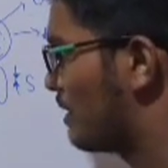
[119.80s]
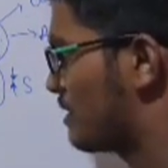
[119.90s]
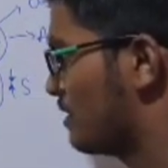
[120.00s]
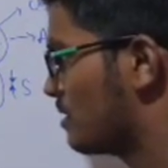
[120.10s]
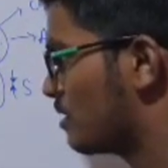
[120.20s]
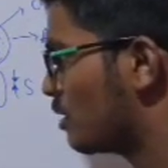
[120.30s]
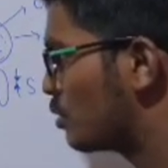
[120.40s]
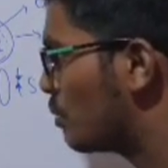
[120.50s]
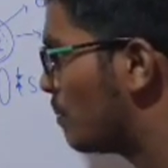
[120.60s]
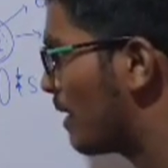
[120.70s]
plates. These are the
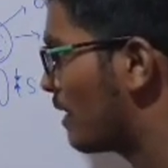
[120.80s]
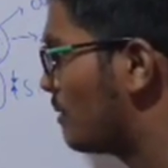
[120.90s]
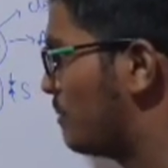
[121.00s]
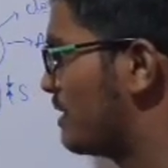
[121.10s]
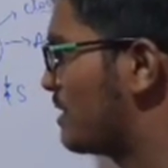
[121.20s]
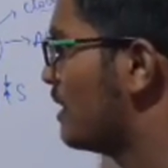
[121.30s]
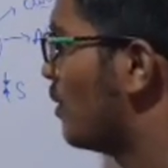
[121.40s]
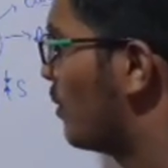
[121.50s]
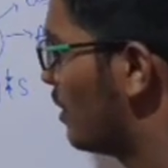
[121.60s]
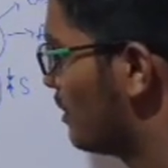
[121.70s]
two parallel plates.
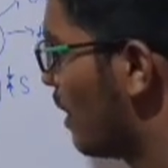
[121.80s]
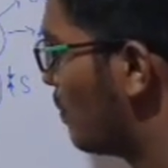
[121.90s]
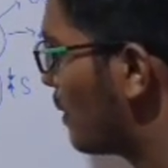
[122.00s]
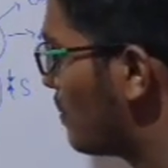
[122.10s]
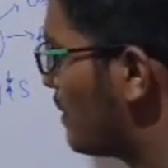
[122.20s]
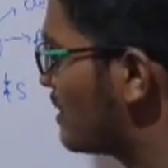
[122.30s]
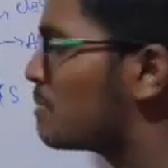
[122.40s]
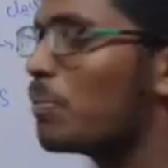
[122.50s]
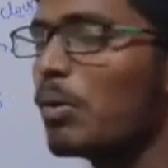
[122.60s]
The upper plate is